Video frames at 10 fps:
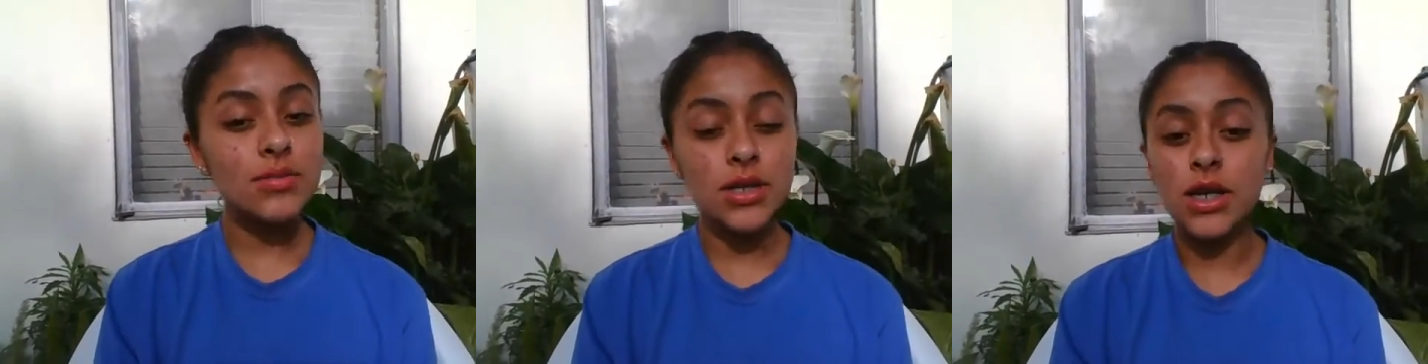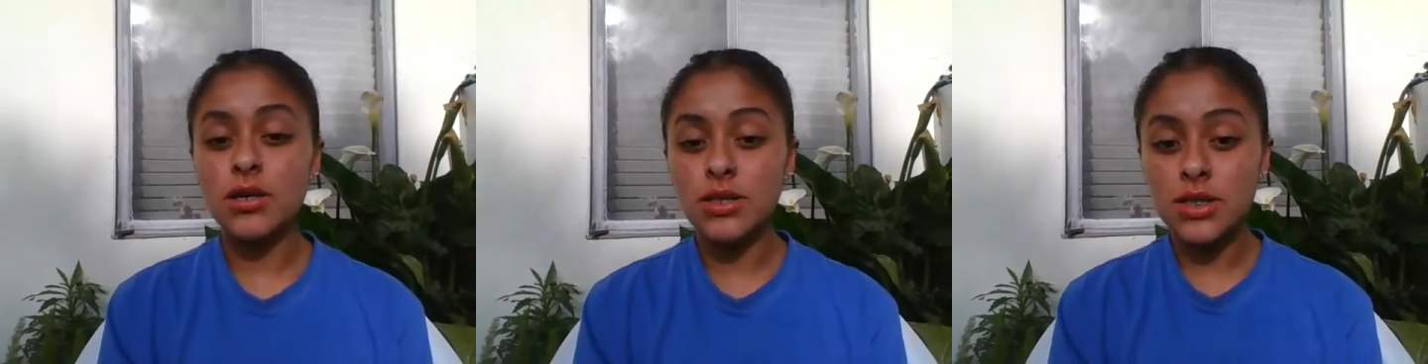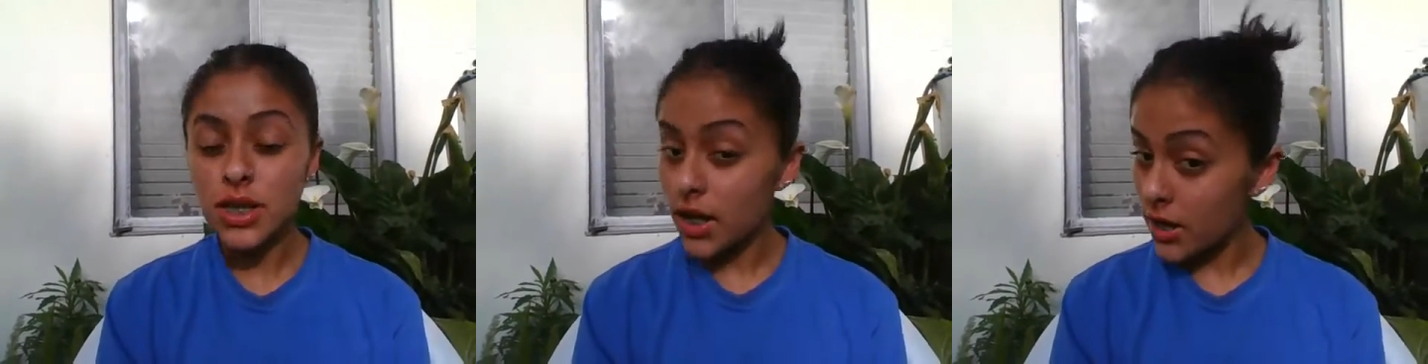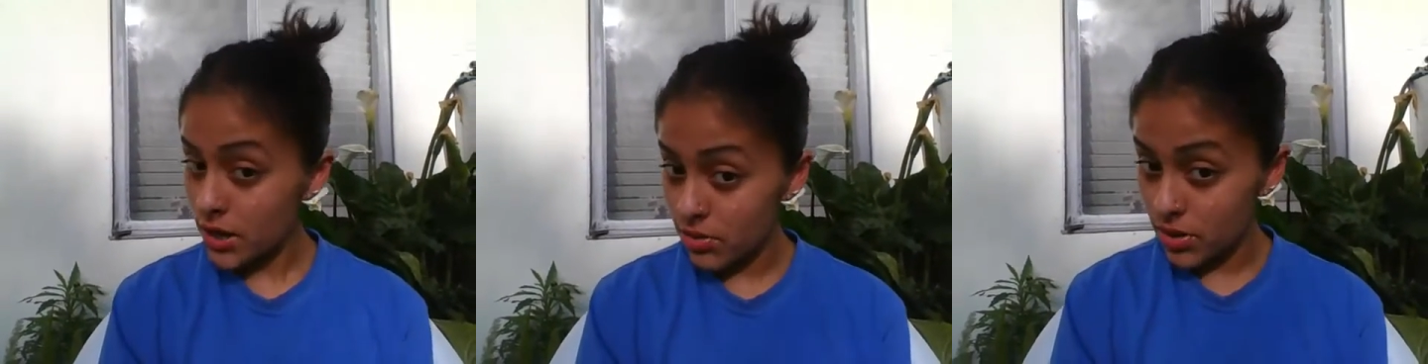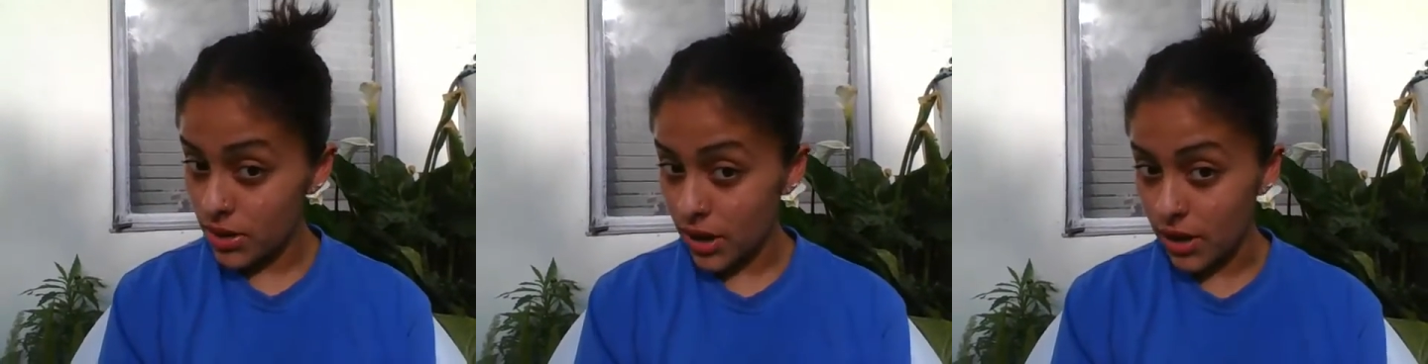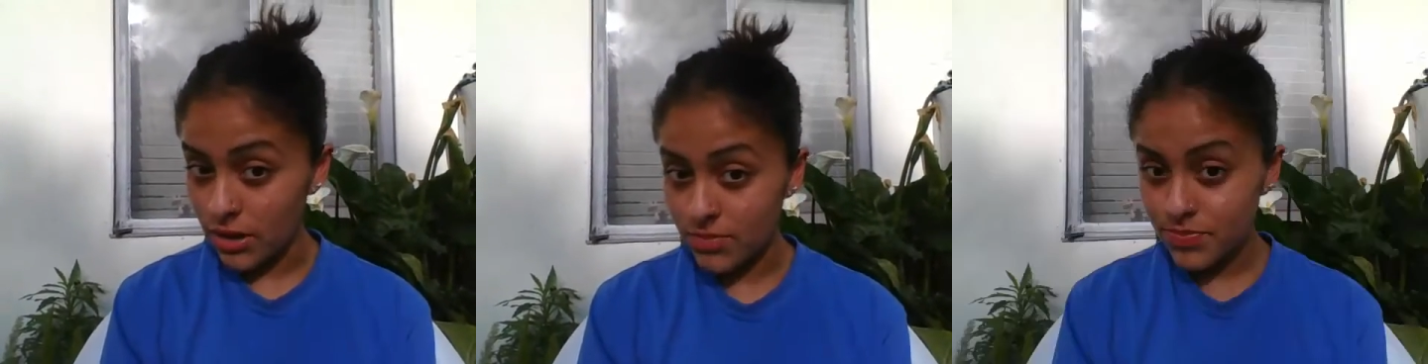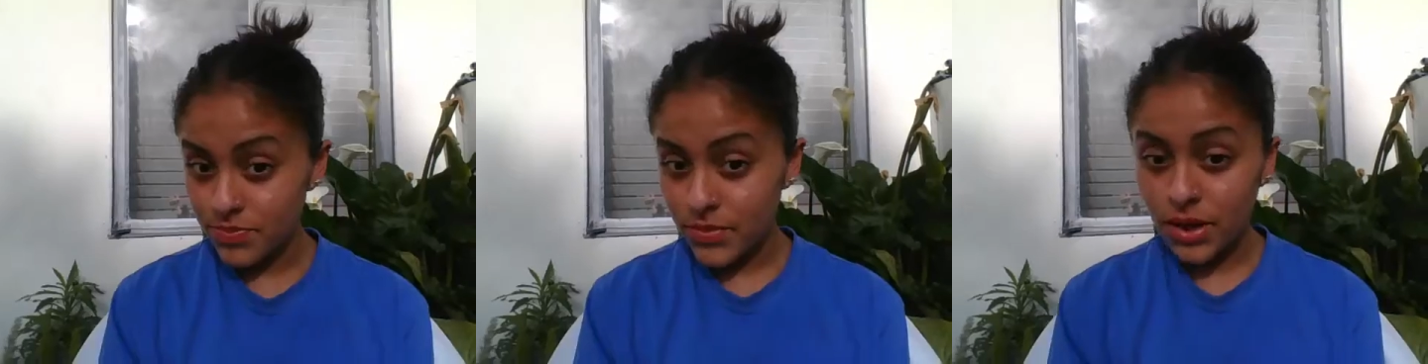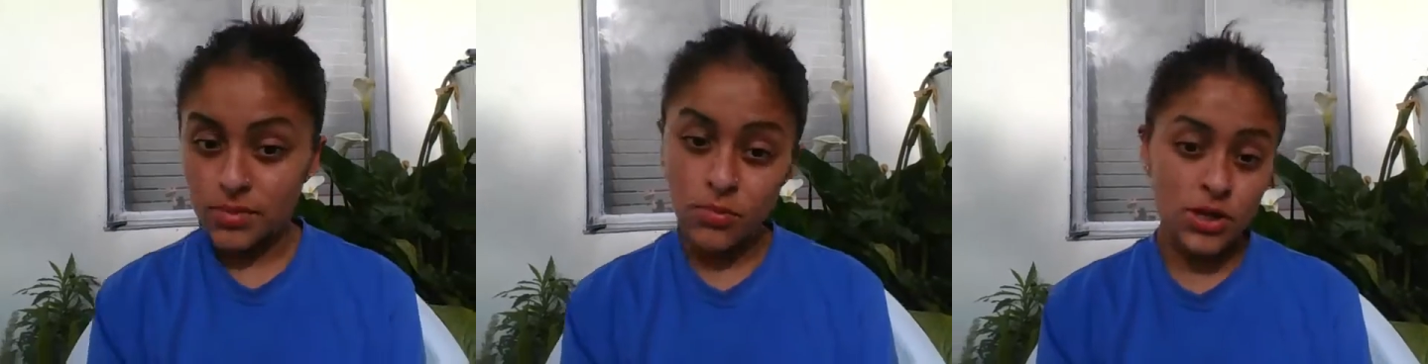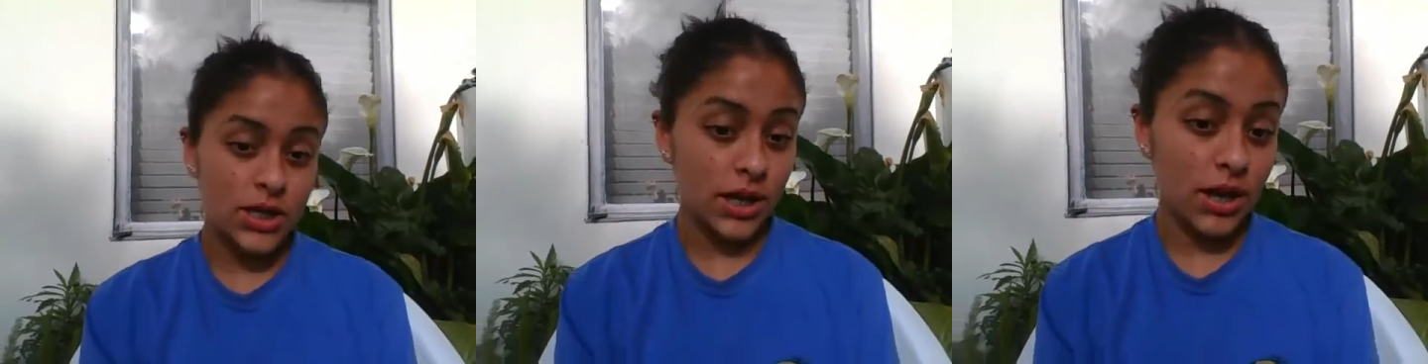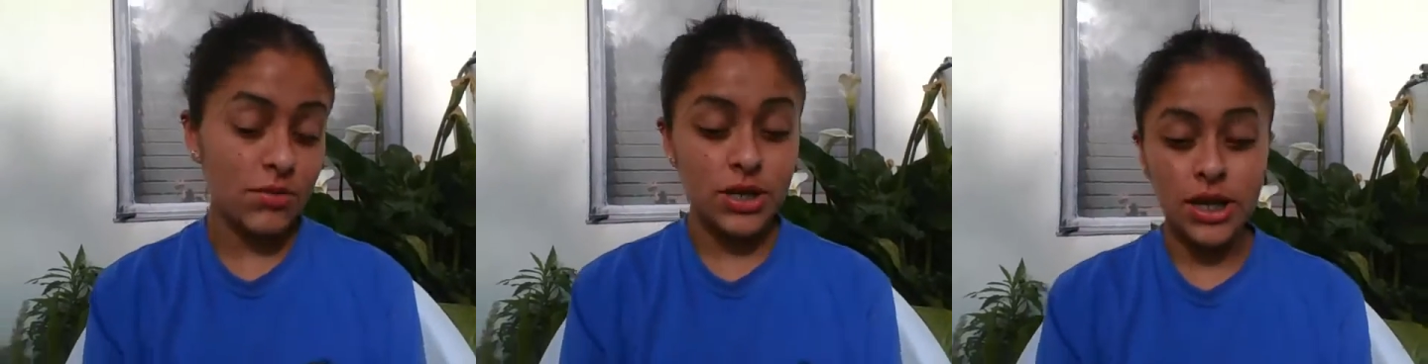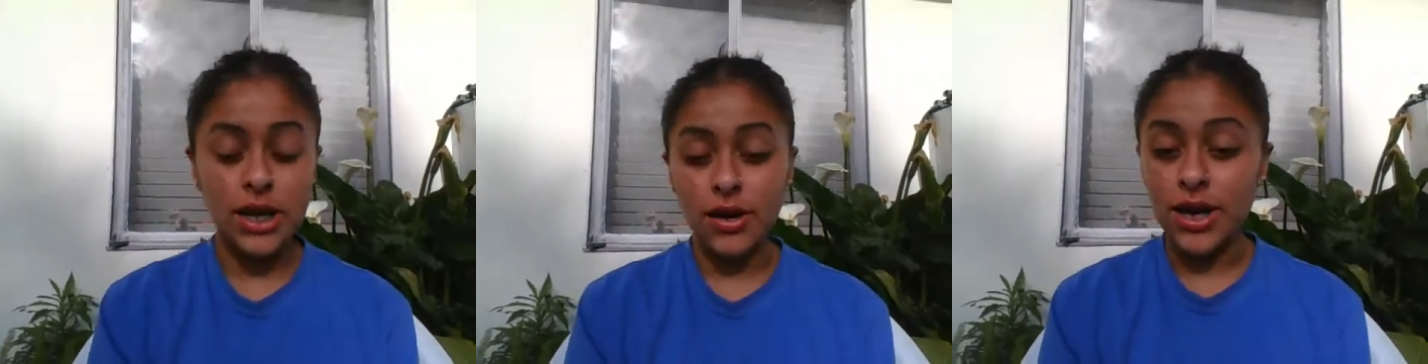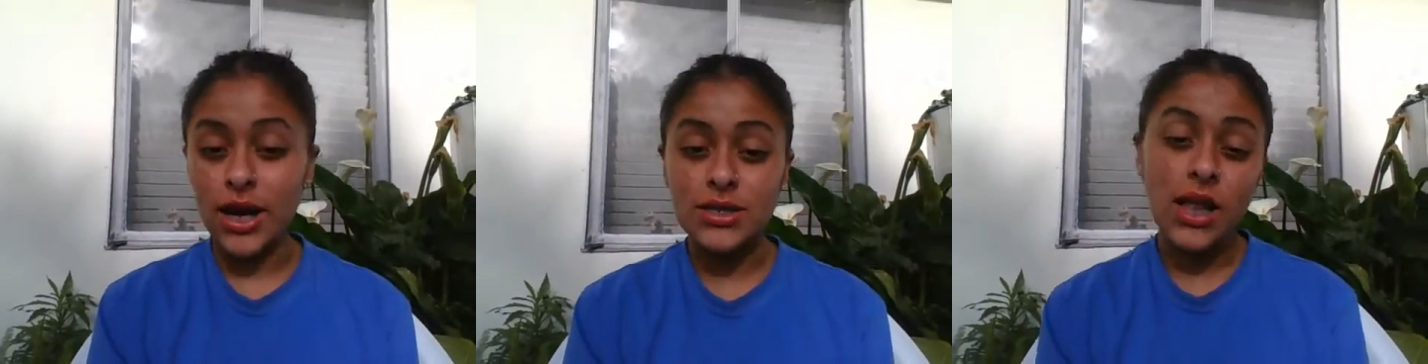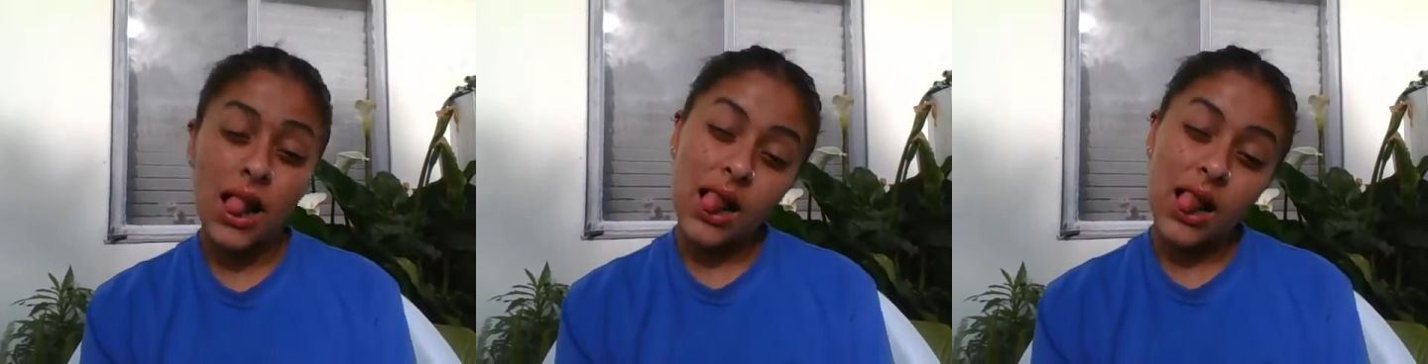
You know, today I need to work out. I'm working out every day now, guys.